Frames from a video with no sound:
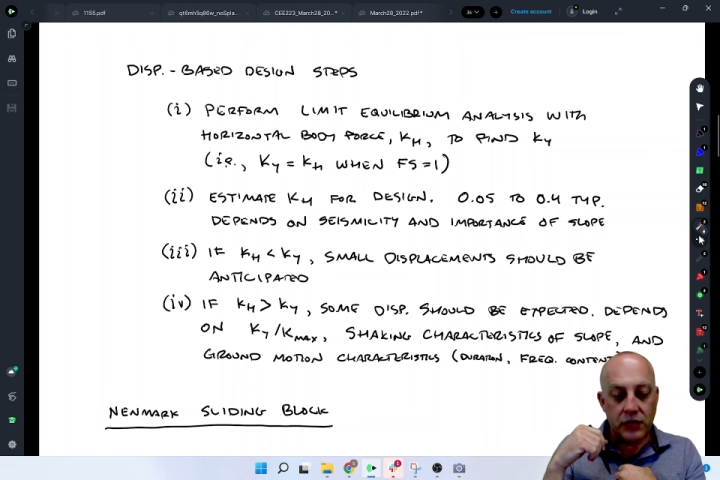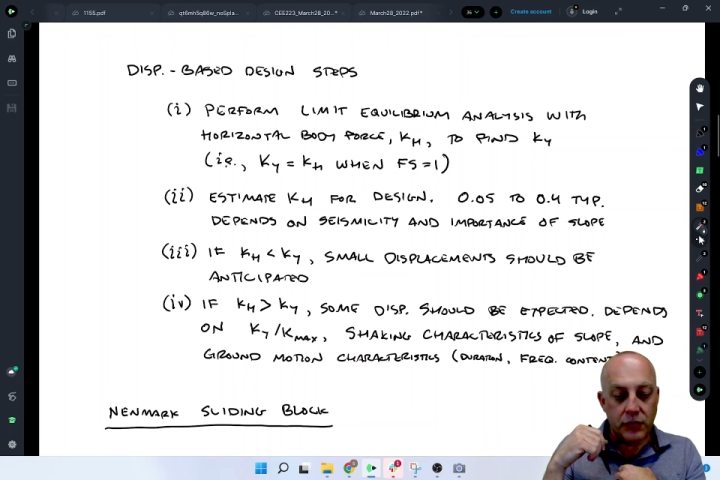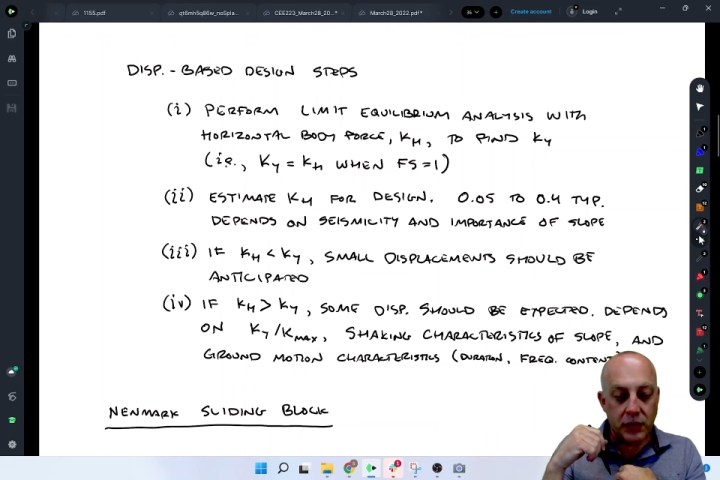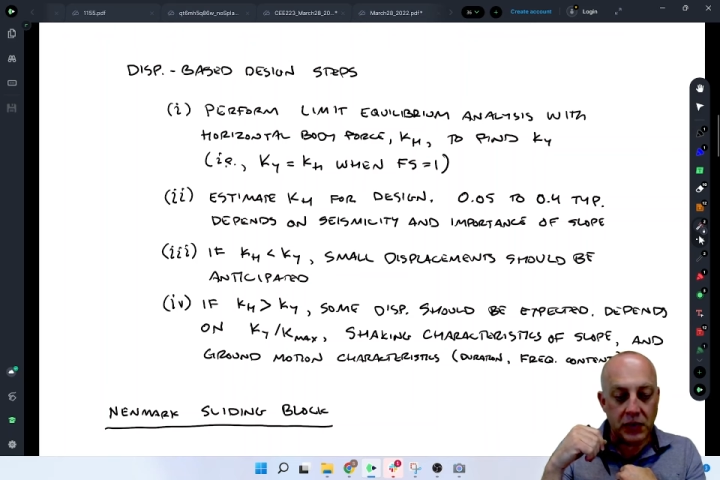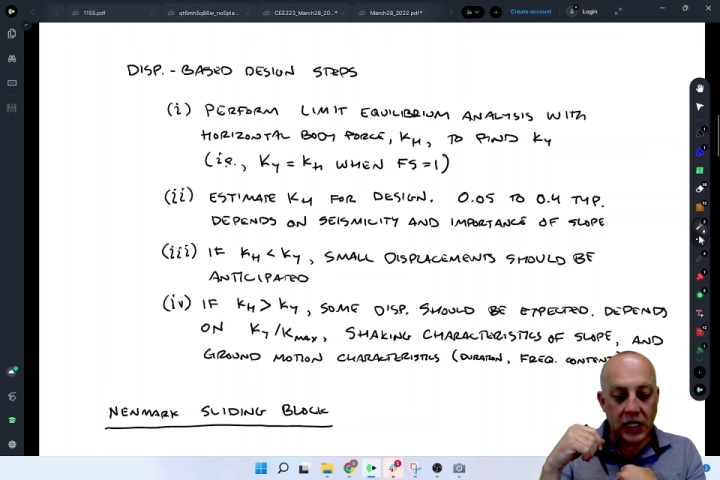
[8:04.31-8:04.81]

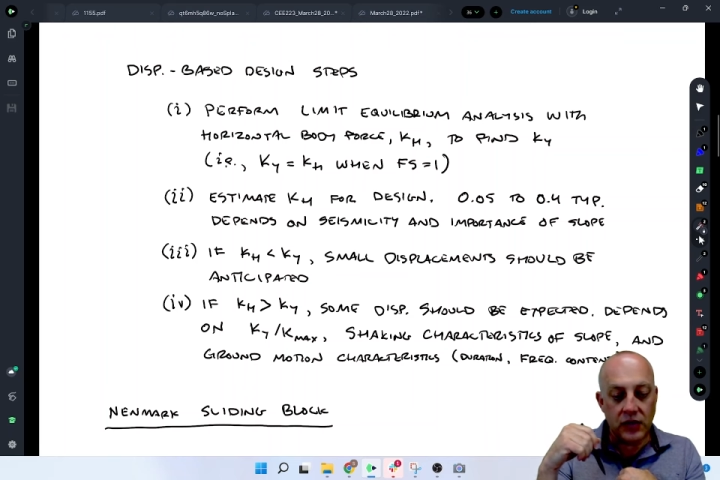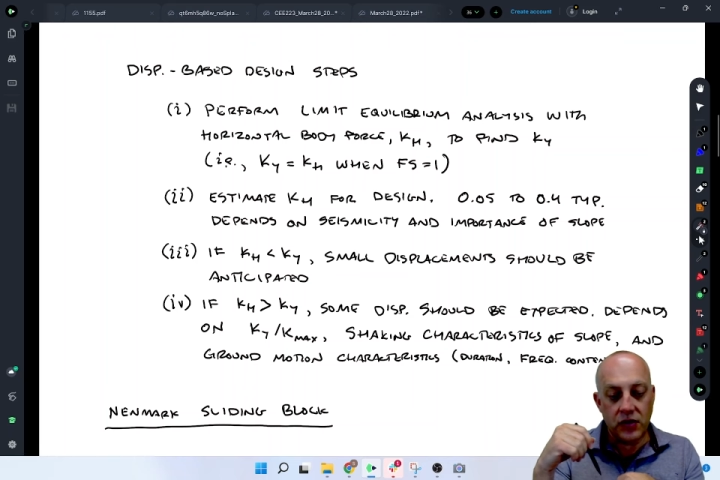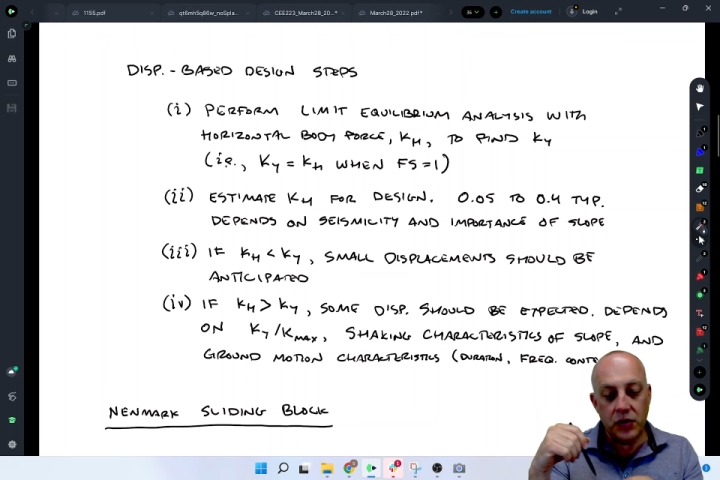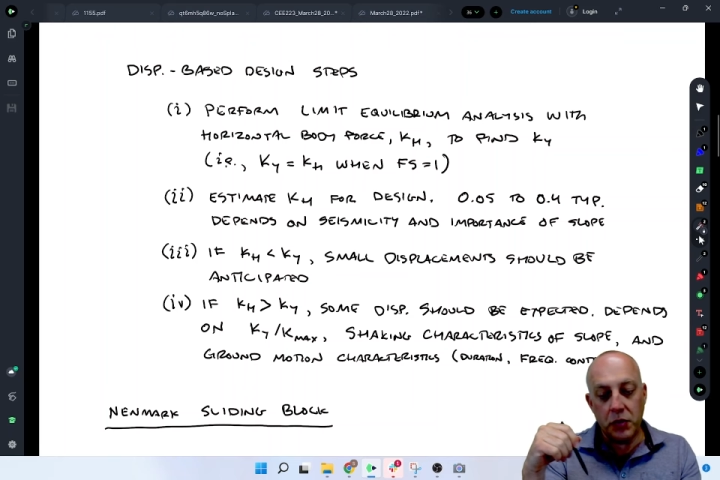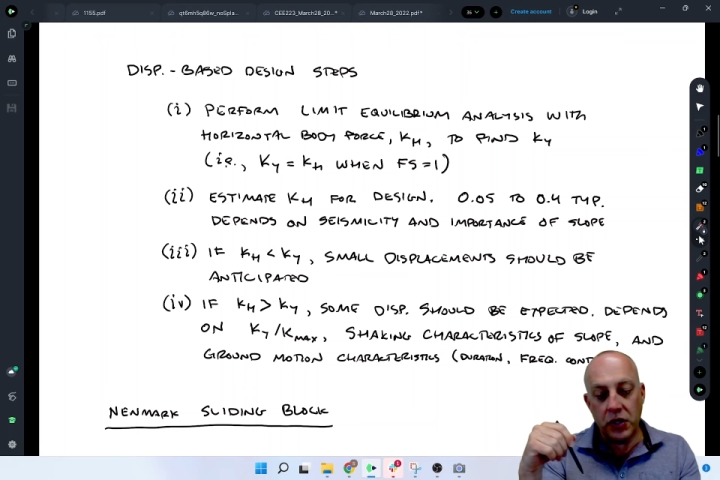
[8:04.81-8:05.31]
when we get into
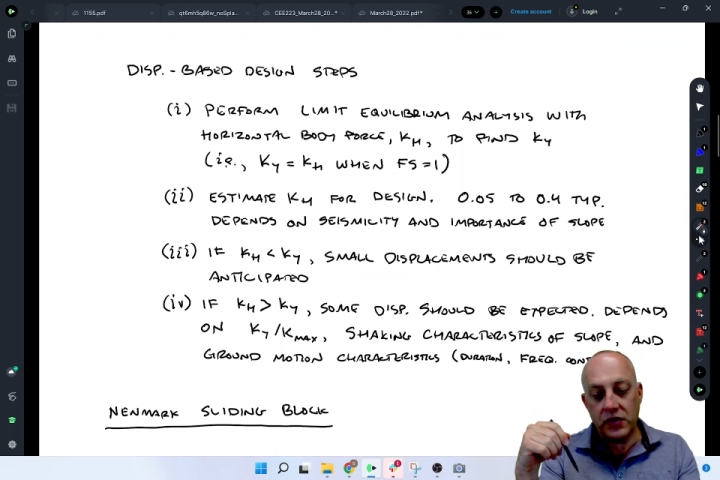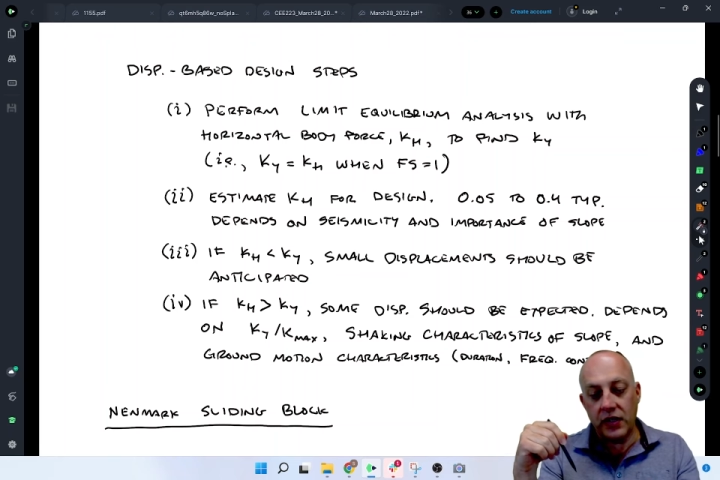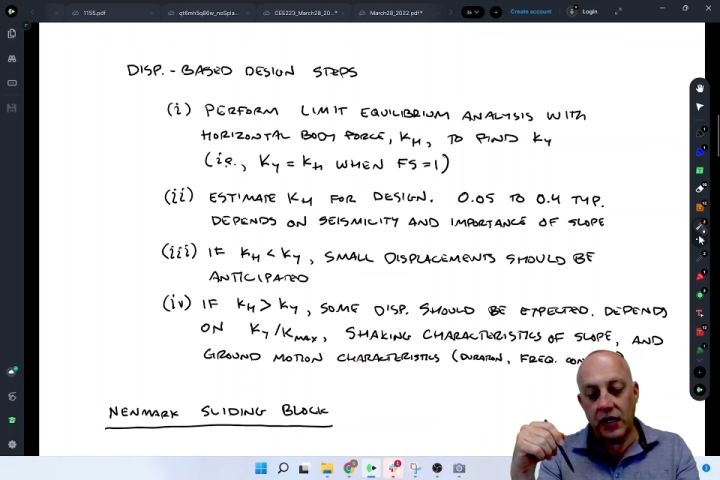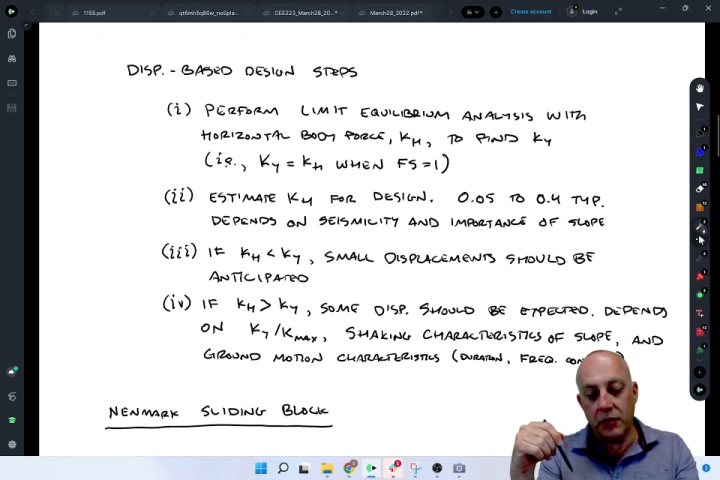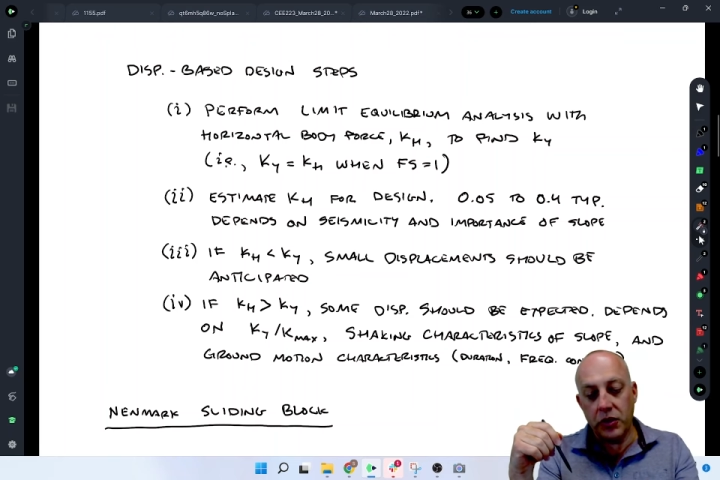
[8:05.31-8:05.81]
Numark's
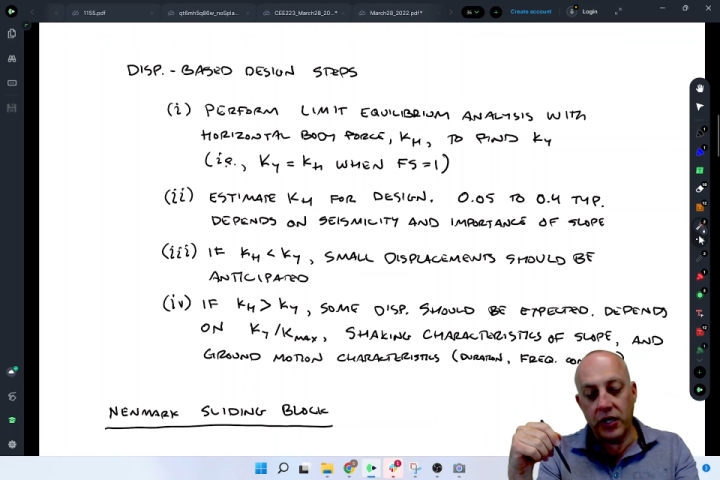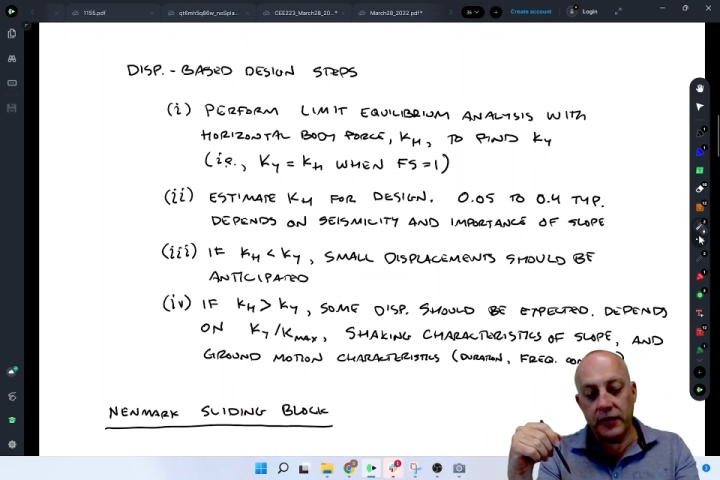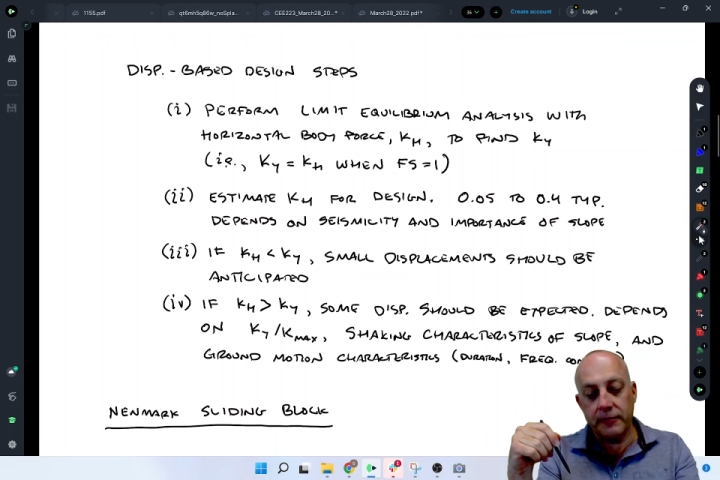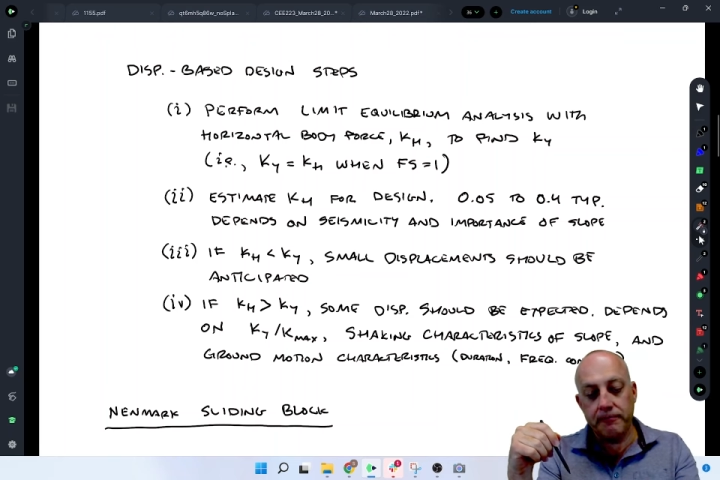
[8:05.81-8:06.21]
sliding block.